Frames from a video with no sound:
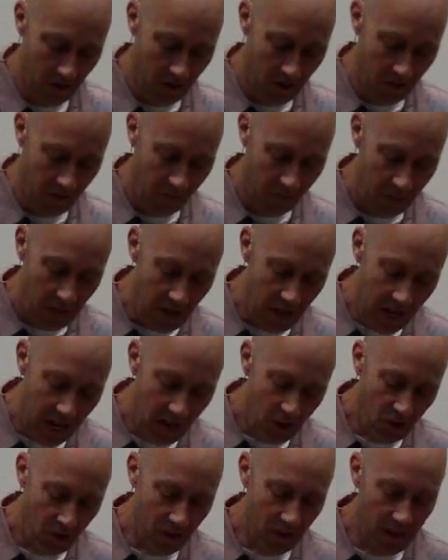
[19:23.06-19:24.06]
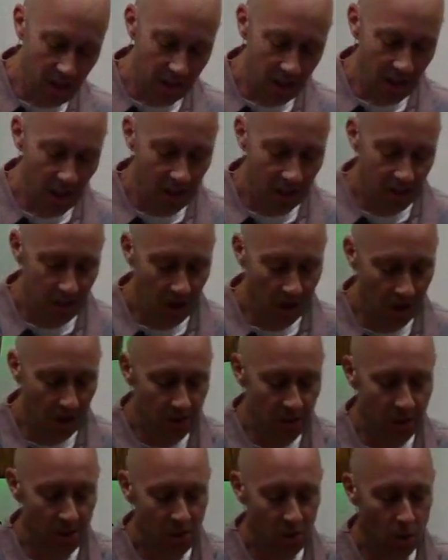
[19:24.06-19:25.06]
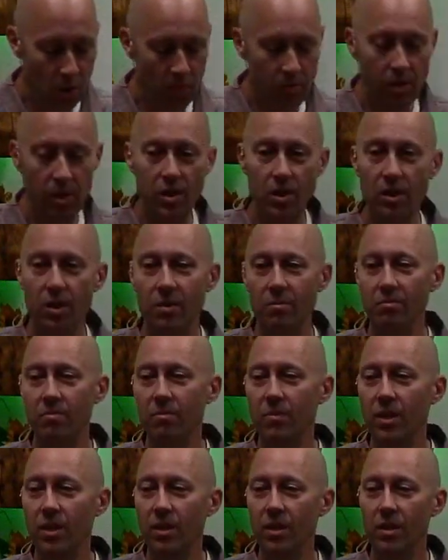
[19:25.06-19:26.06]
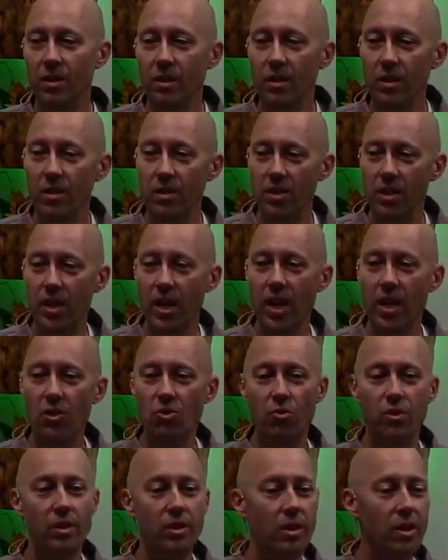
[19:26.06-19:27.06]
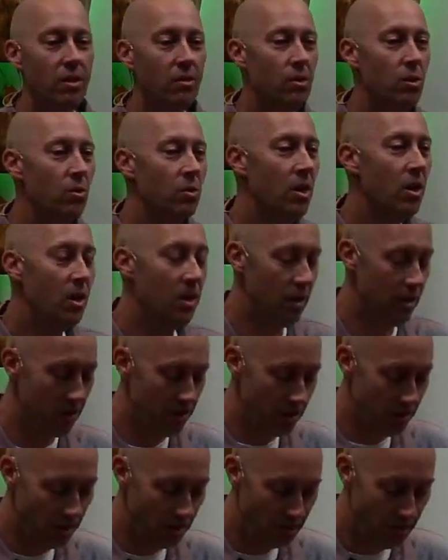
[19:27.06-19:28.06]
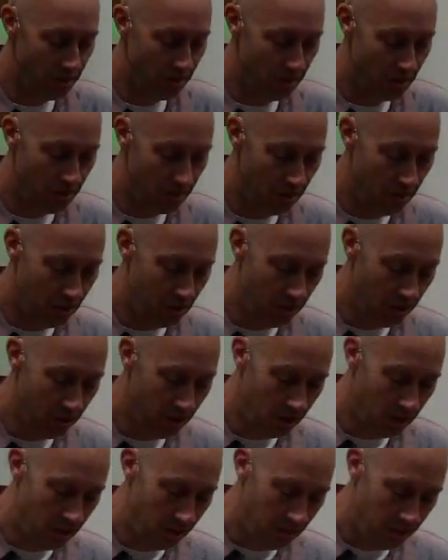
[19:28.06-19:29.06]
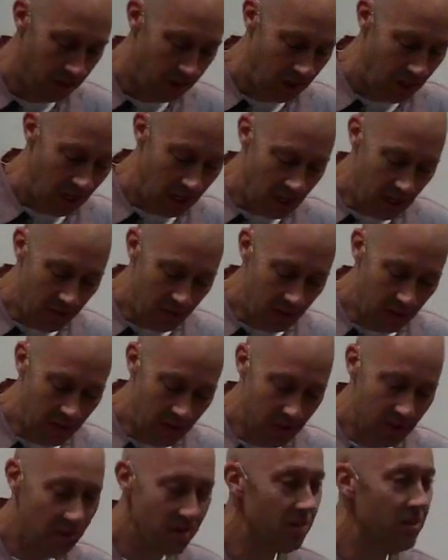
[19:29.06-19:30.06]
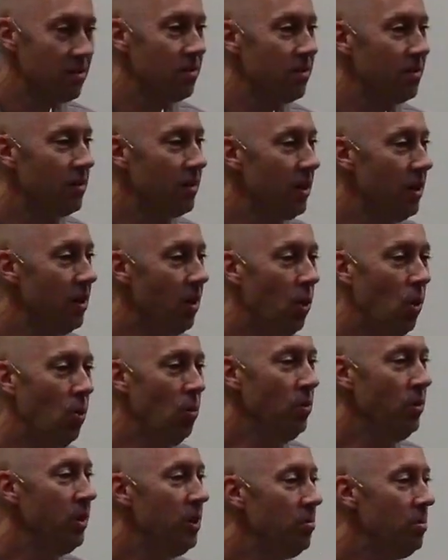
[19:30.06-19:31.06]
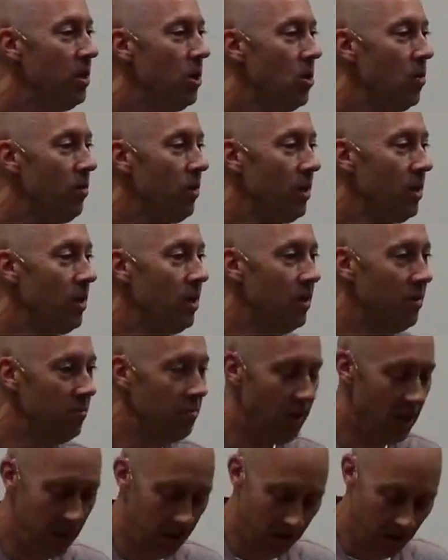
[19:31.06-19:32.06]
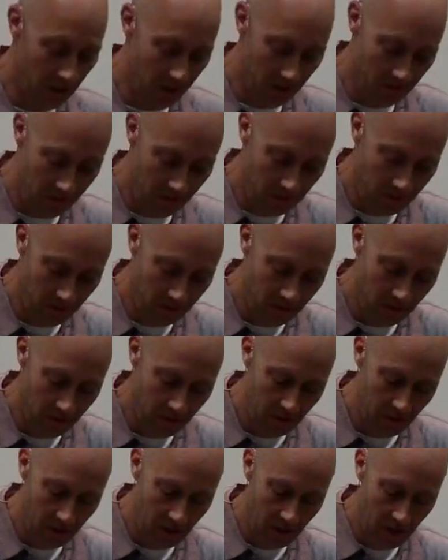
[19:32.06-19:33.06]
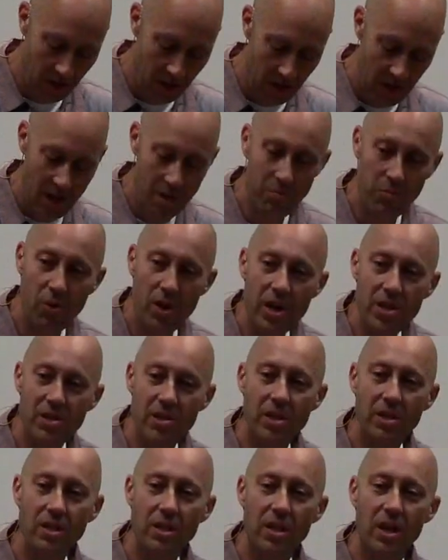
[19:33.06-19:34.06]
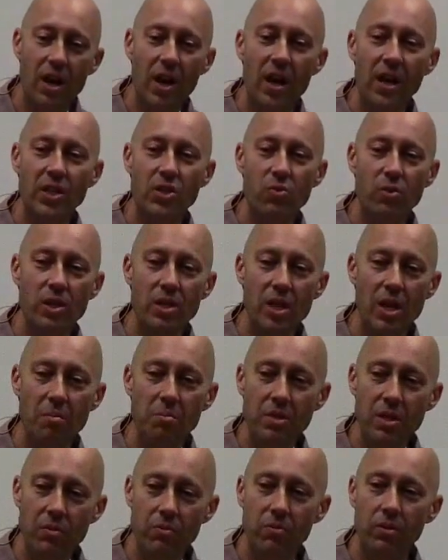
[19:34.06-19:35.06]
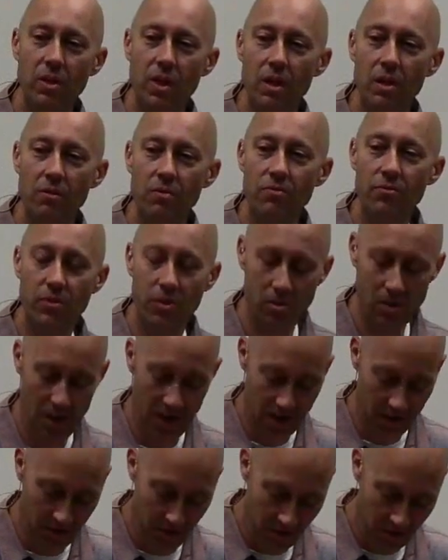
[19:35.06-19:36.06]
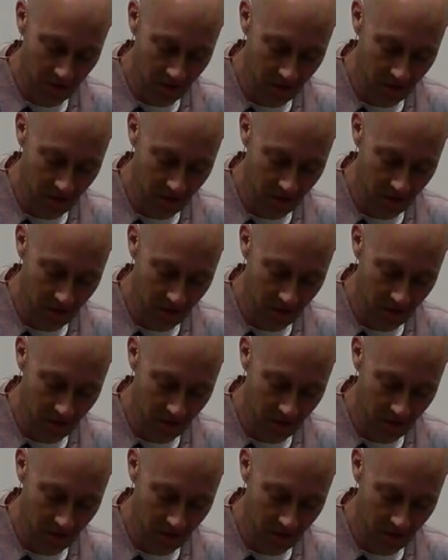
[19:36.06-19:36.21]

The hatred that God calls us to overcome is the hatred in our own hearts. And even this can only be overcome by love, embracing God's redemptive love for us.